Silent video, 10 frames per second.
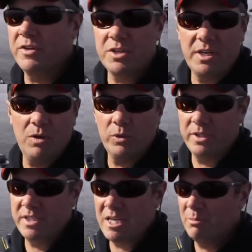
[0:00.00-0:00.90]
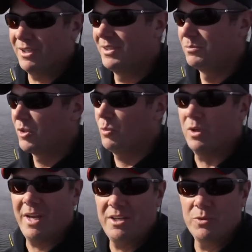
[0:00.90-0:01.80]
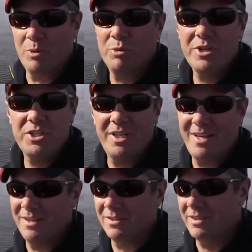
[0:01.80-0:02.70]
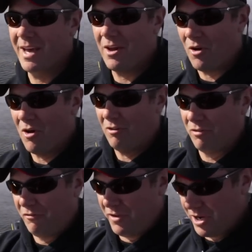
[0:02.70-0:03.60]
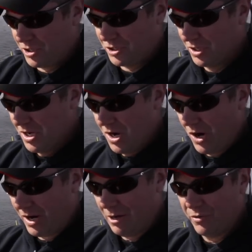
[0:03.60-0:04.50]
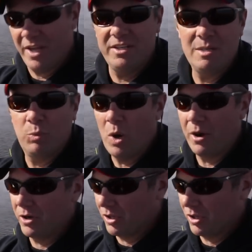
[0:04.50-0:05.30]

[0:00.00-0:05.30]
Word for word: fish can get really deep, but what guys don't appreciate is not all fish are out in that deep water.